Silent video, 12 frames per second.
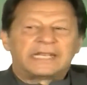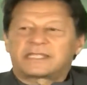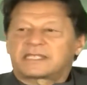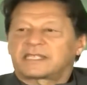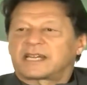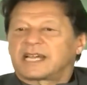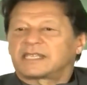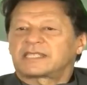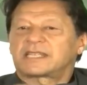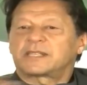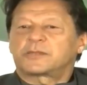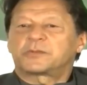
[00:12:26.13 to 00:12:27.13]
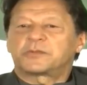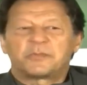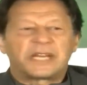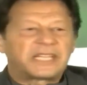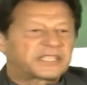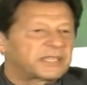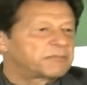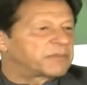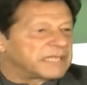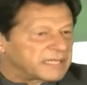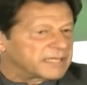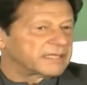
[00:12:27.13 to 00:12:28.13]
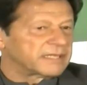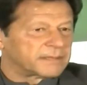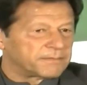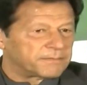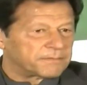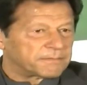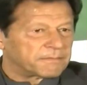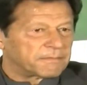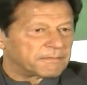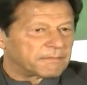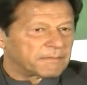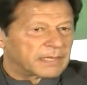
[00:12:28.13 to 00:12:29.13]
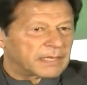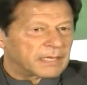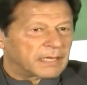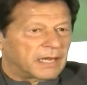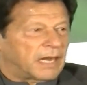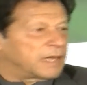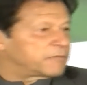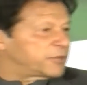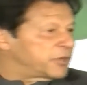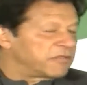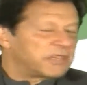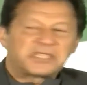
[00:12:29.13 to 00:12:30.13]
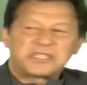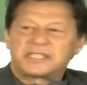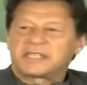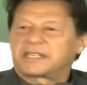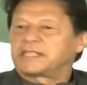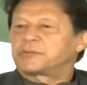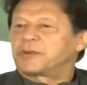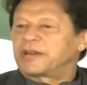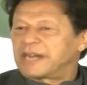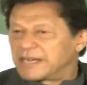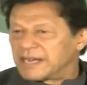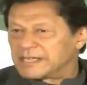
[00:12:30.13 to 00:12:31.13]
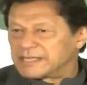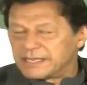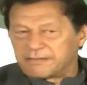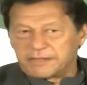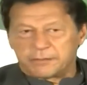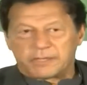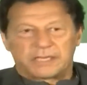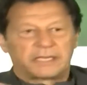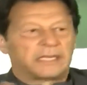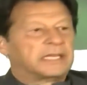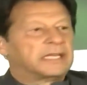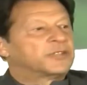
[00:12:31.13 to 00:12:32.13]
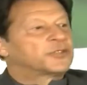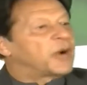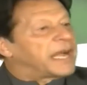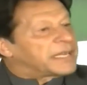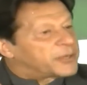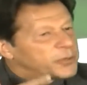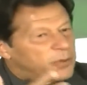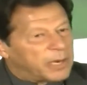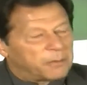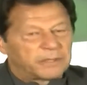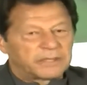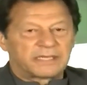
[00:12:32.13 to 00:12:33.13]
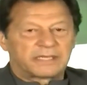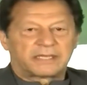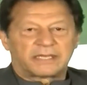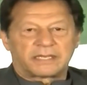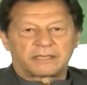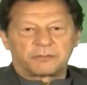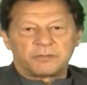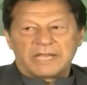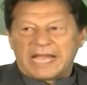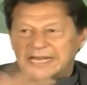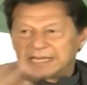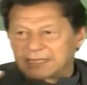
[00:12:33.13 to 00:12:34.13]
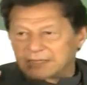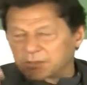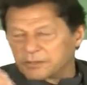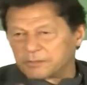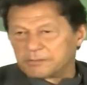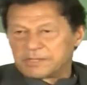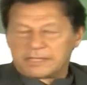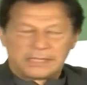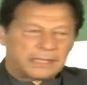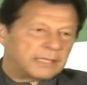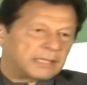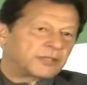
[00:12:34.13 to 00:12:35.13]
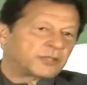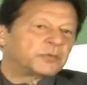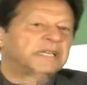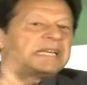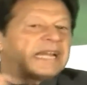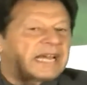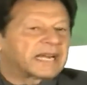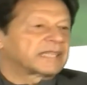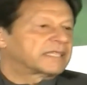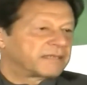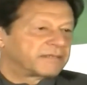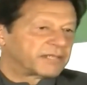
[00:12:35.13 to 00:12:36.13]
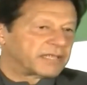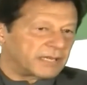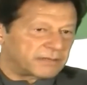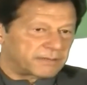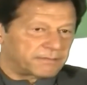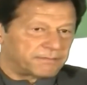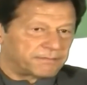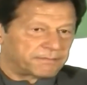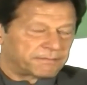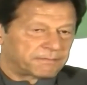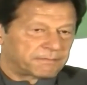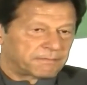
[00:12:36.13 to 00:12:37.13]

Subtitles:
In HSN, I studied with Malaysian princes. Our university degrees were recognized everywhere. So I grew up with this thing. We had this hope. So we let ourselves down.